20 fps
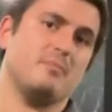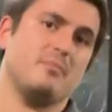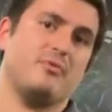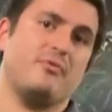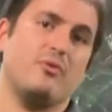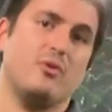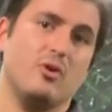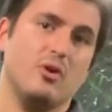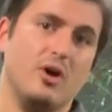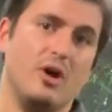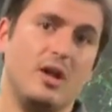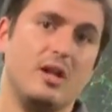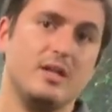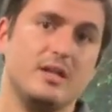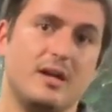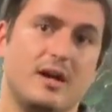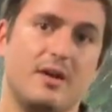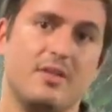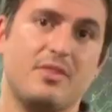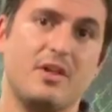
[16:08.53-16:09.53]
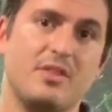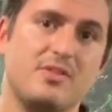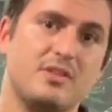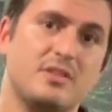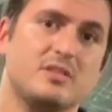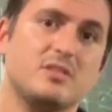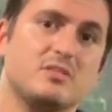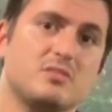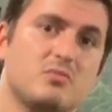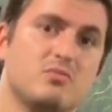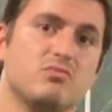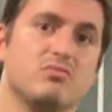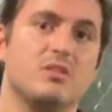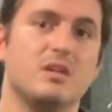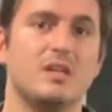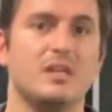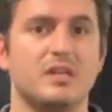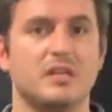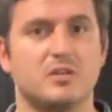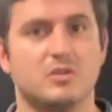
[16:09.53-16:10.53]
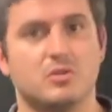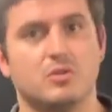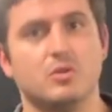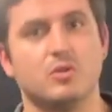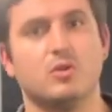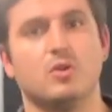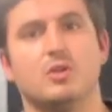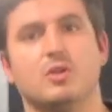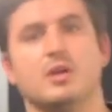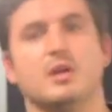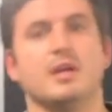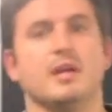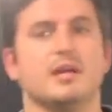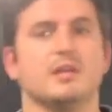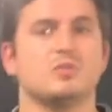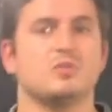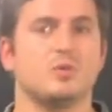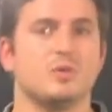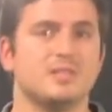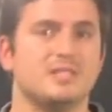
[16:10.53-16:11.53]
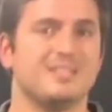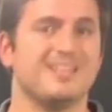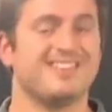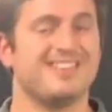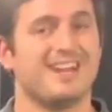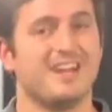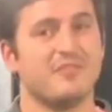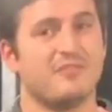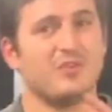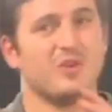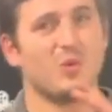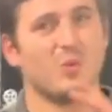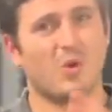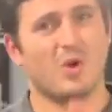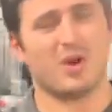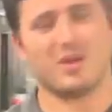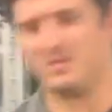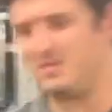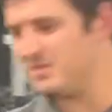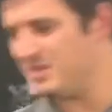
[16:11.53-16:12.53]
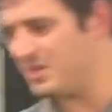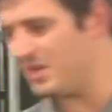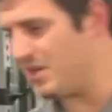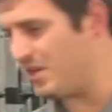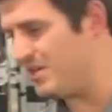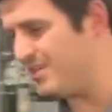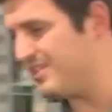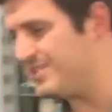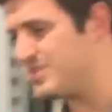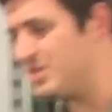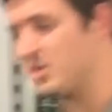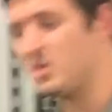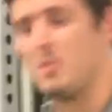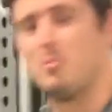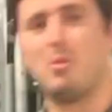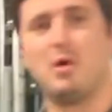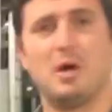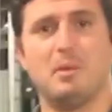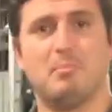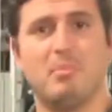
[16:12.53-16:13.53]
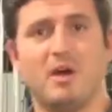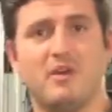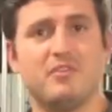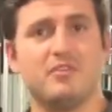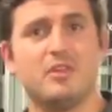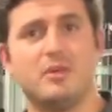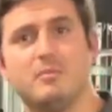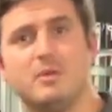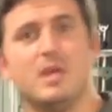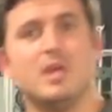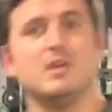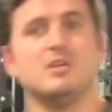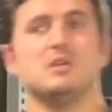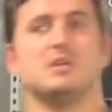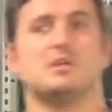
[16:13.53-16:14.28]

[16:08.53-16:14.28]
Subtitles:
before earlier, that this is a really good twister that if you want, you know, to combine both of them, you